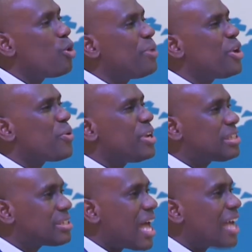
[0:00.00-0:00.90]
be
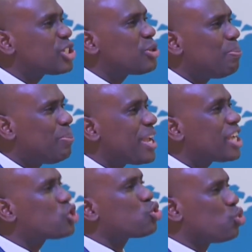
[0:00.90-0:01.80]
research
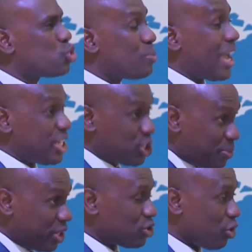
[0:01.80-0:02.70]
breakthroughs by the
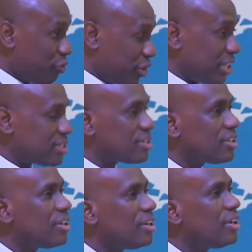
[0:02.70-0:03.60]
spirit of faith.
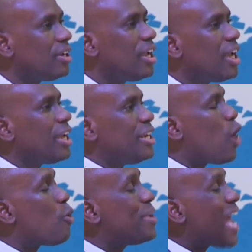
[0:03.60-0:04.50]
There
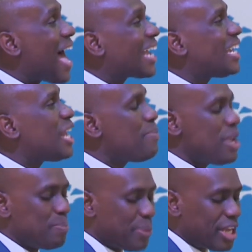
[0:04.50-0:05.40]
will be
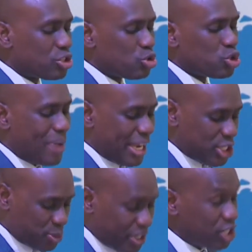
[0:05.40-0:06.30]
academic breakthroughs by the
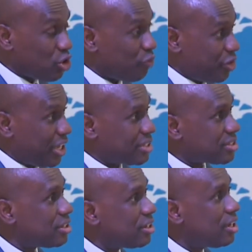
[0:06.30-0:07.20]
spirit of
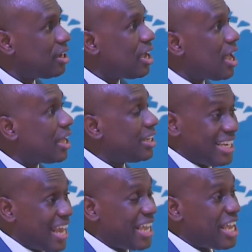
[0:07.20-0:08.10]
faith.
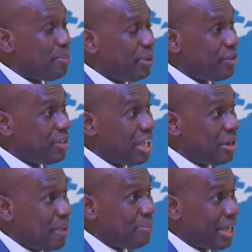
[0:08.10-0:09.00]
Did I hear believing in
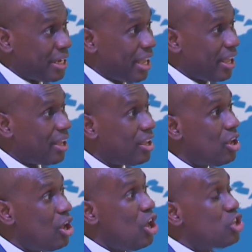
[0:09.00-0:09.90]
amen there?
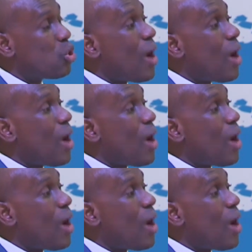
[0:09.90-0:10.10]
So,